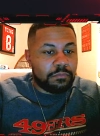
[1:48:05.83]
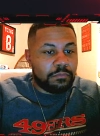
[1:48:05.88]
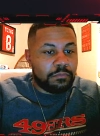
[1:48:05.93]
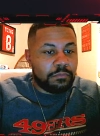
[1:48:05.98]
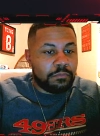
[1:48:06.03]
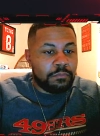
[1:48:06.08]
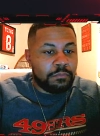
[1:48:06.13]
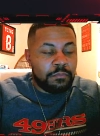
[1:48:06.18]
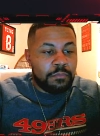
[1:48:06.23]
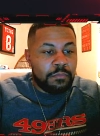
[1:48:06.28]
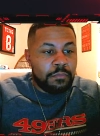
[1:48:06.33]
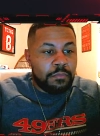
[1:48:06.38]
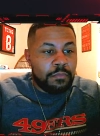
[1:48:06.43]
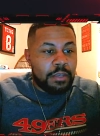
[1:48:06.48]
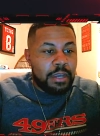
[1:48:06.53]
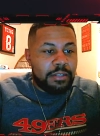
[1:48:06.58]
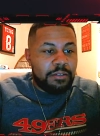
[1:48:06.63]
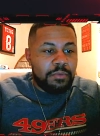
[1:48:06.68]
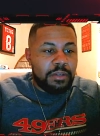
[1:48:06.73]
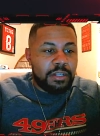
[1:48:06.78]
I do want
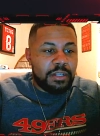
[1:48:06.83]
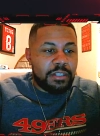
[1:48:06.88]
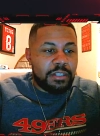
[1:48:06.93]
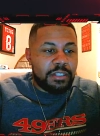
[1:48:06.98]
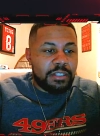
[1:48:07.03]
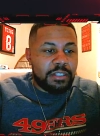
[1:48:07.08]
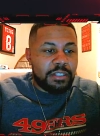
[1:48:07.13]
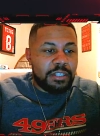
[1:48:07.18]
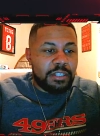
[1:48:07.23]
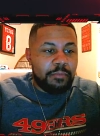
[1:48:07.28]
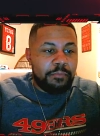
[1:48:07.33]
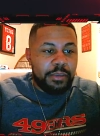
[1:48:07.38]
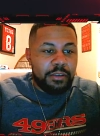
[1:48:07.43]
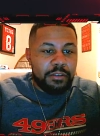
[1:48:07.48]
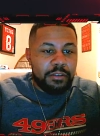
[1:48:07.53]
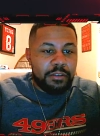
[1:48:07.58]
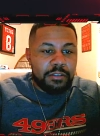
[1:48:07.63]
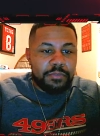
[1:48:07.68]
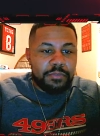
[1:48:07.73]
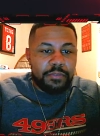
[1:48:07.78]
to consider Bills for
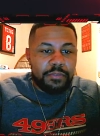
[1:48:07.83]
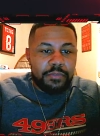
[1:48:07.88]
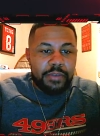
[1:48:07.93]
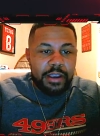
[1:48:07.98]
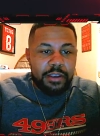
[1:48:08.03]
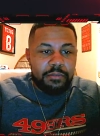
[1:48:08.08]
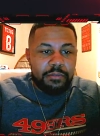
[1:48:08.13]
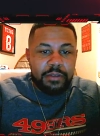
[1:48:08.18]
value.